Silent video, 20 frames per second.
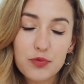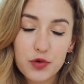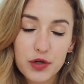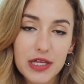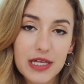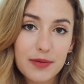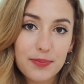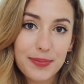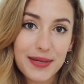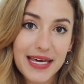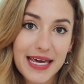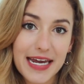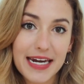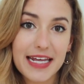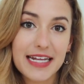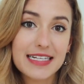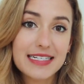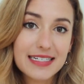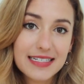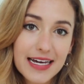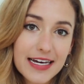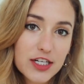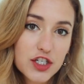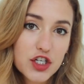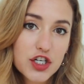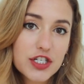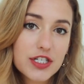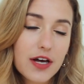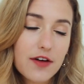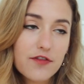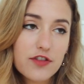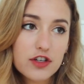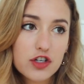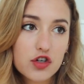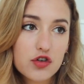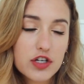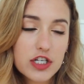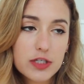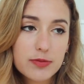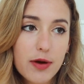really beginning stages of the
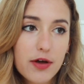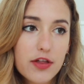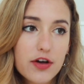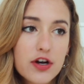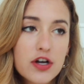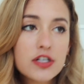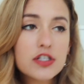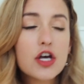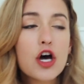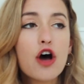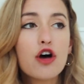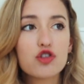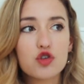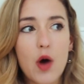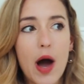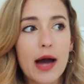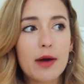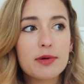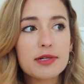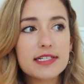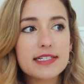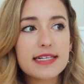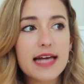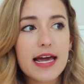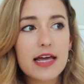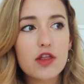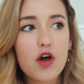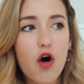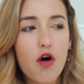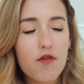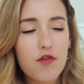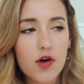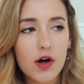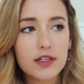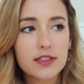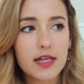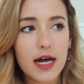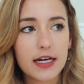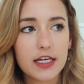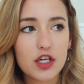Jonas Brothers. So I would say the
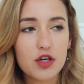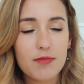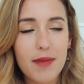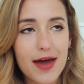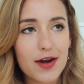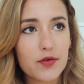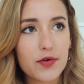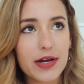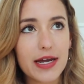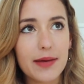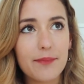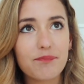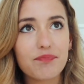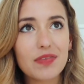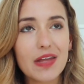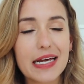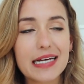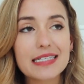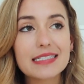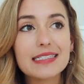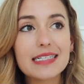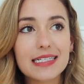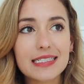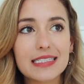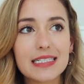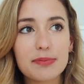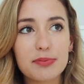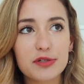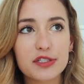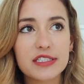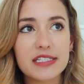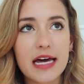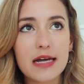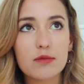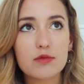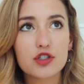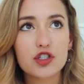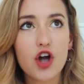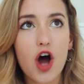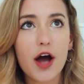overall documentary,
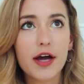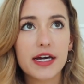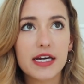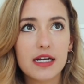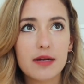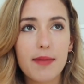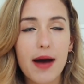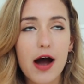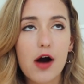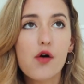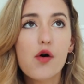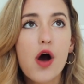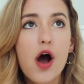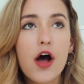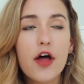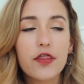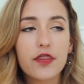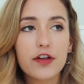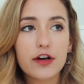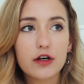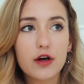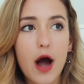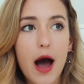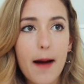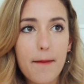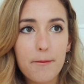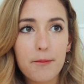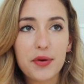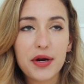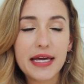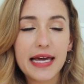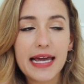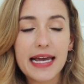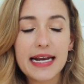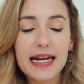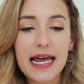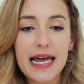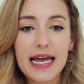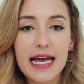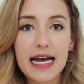60% was talking about their
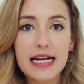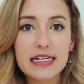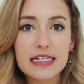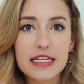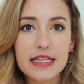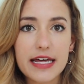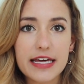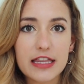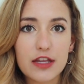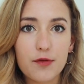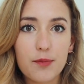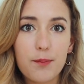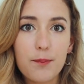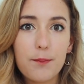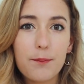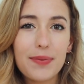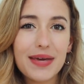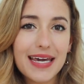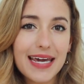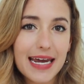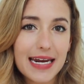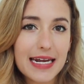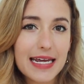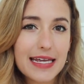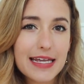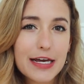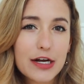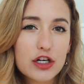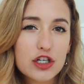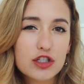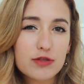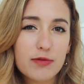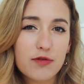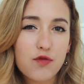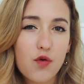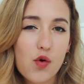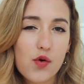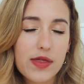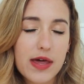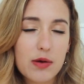upbringing and the beginning years
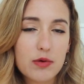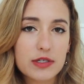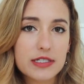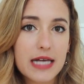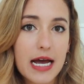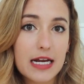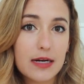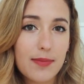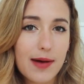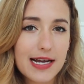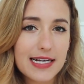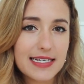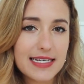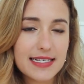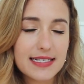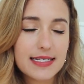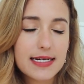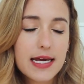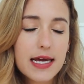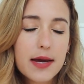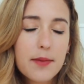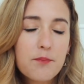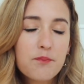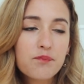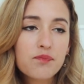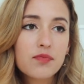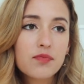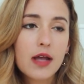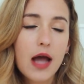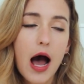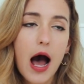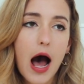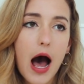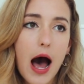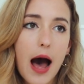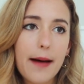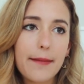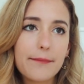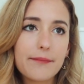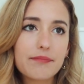before they were signed by Disney.
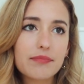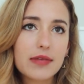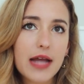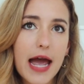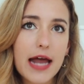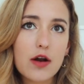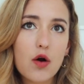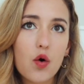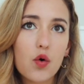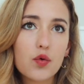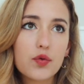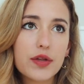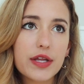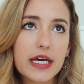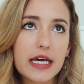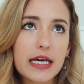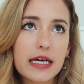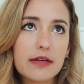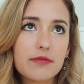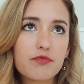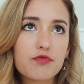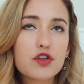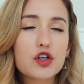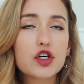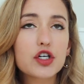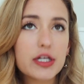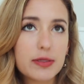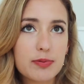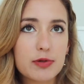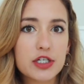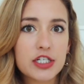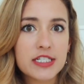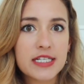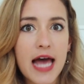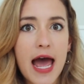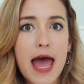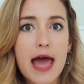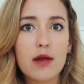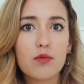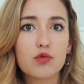and only
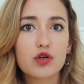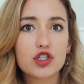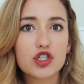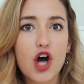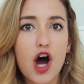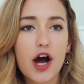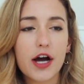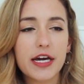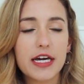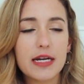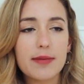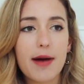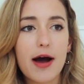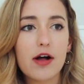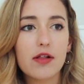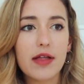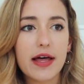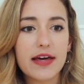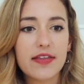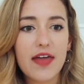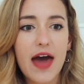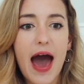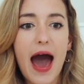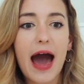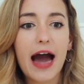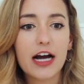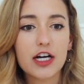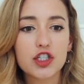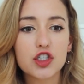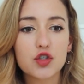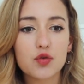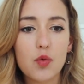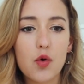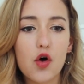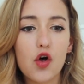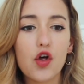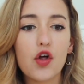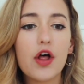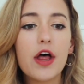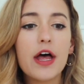30% were talking about like the
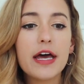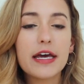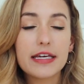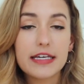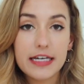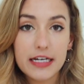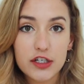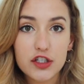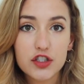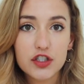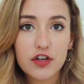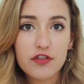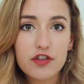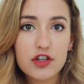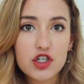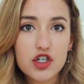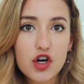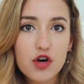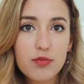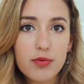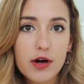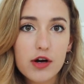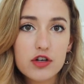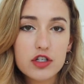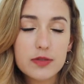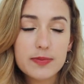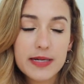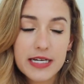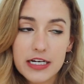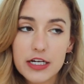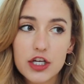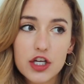actual years of the Joe Bros being